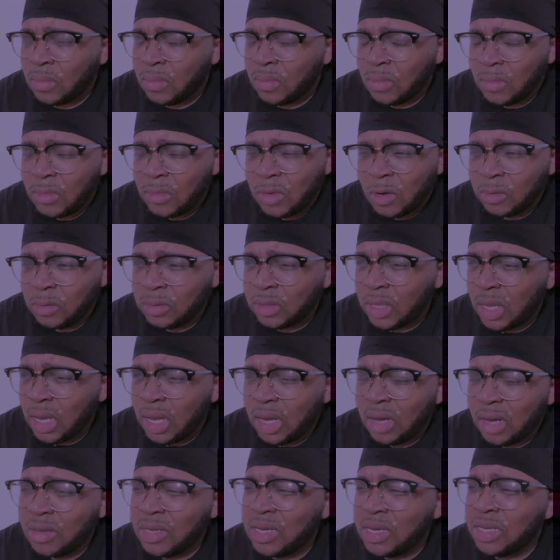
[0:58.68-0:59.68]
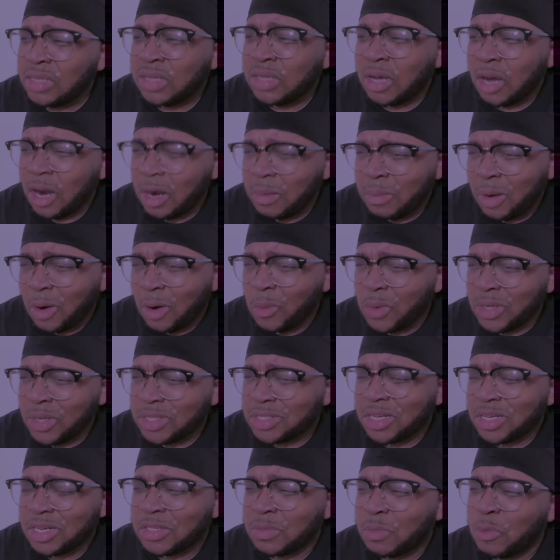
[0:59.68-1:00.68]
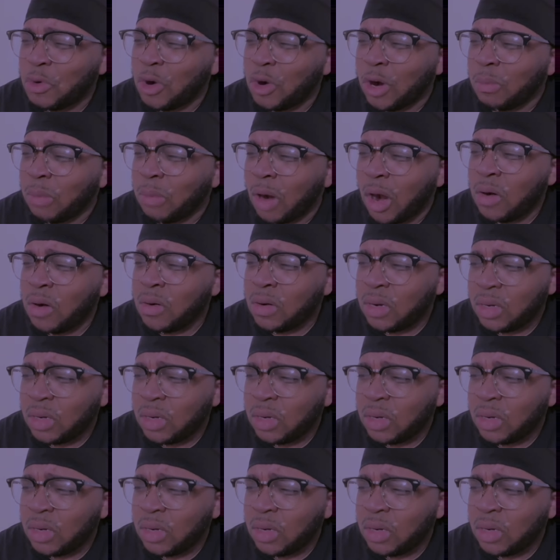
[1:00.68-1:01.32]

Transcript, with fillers: Yeah, what the hell he talking about? What sucks more, bro?